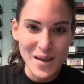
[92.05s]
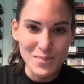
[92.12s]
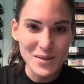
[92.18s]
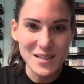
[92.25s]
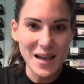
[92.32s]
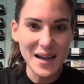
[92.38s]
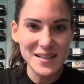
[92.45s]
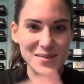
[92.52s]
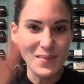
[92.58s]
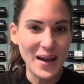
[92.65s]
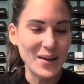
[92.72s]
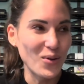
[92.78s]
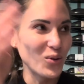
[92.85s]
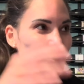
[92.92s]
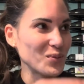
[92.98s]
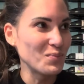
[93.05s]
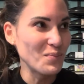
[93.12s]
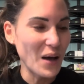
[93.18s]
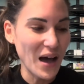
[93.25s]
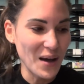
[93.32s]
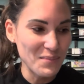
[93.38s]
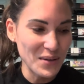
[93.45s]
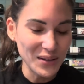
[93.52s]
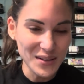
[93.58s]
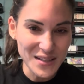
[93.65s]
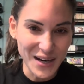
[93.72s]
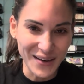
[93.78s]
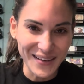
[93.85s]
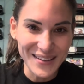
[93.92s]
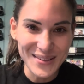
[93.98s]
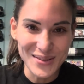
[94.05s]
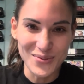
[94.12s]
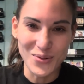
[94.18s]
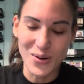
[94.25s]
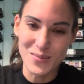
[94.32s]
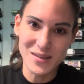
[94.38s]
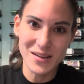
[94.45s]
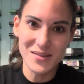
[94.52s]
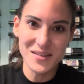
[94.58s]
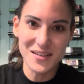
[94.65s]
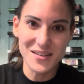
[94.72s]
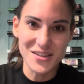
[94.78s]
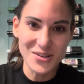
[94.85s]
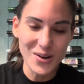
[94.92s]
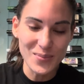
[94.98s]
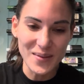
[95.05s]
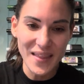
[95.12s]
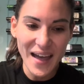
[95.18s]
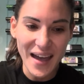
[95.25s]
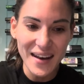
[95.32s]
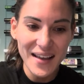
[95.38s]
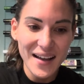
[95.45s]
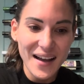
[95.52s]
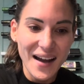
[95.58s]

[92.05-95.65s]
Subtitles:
besides my old military uniforms. I wasn't going to show up in that.